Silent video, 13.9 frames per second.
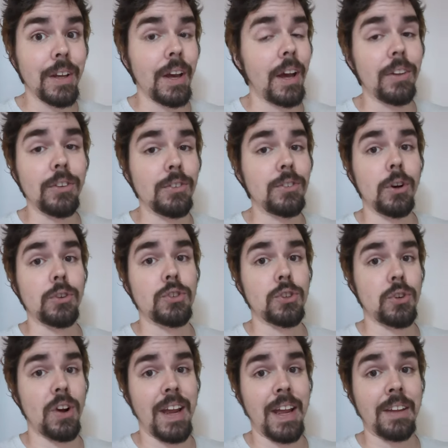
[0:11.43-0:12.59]
and there are no
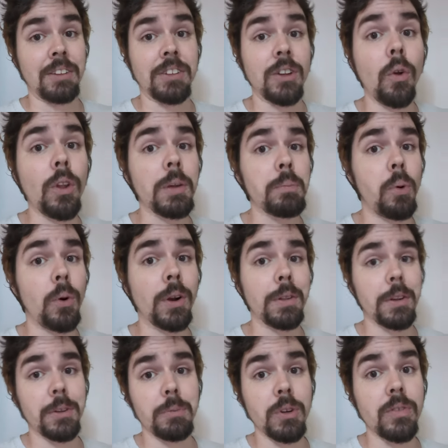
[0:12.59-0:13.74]
trains. The only point of
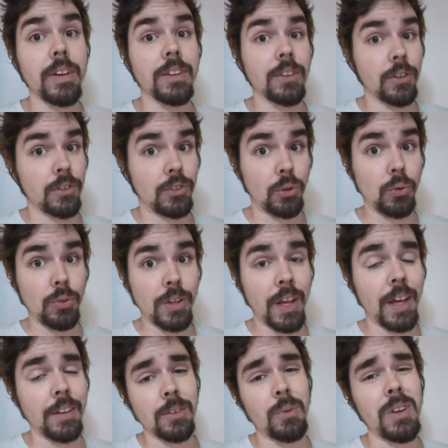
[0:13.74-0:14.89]
this movie is a
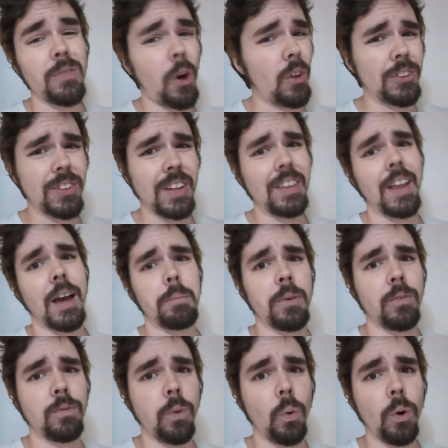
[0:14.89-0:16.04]
suitcase, and we've all seen that
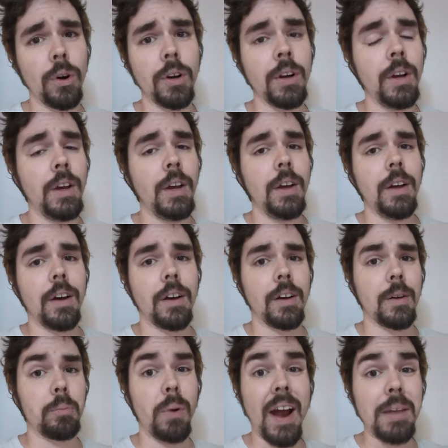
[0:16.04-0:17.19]
before.
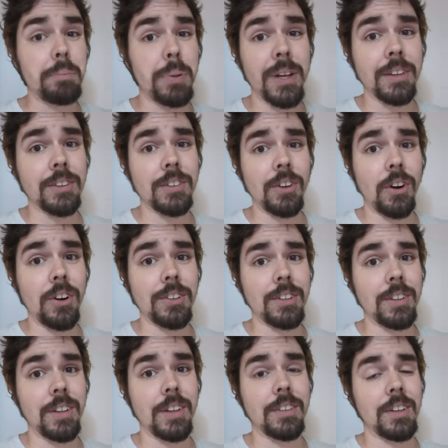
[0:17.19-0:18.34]
Uh, Brad Pitt stars
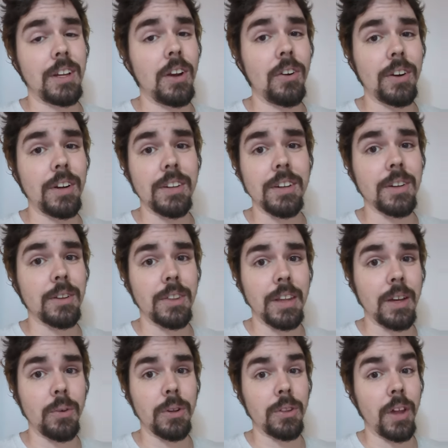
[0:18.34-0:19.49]
in this, and he already did a
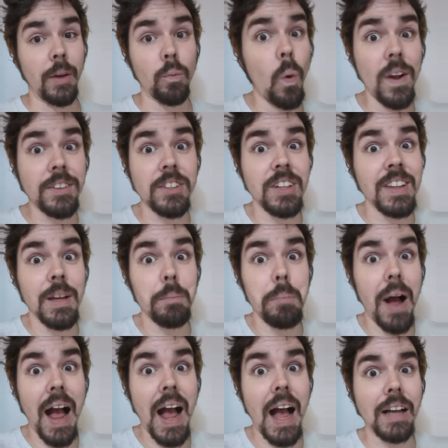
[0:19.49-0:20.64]
thing with, like, what's in the
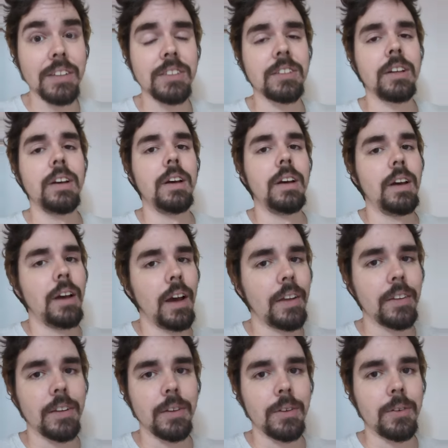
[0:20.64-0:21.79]
box? And
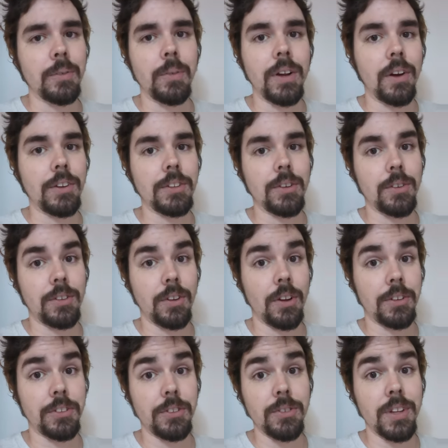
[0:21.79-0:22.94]
then we also saw
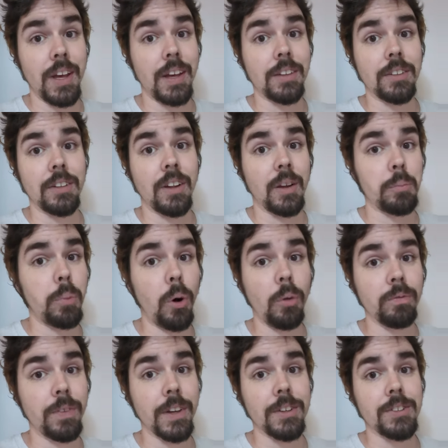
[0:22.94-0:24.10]
Suitcase in, like,
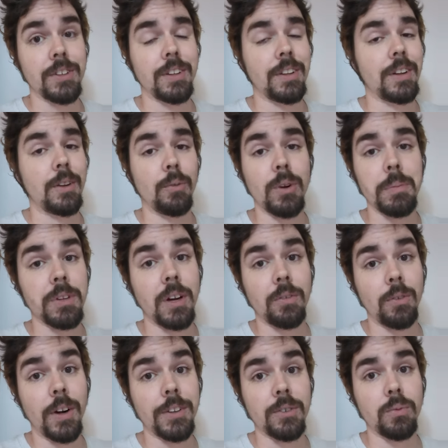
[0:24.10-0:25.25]
Pulp Fiction, and then it rips off
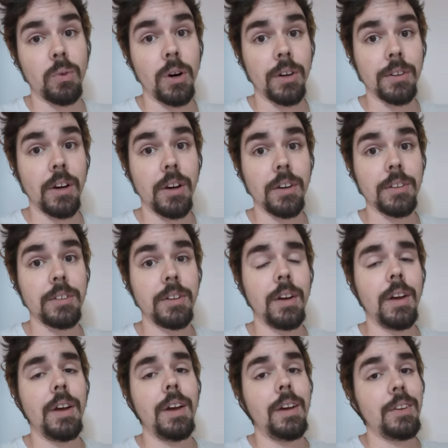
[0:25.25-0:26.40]
Reservoir Dogs.
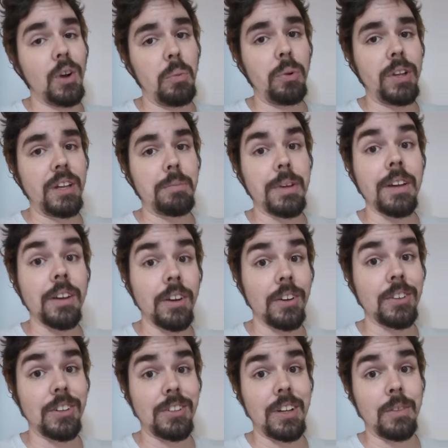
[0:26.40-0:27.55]
Don't believe me?
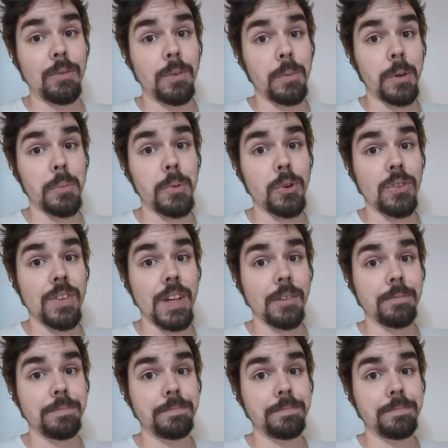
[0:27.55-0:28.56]
Here's a scene from the movie.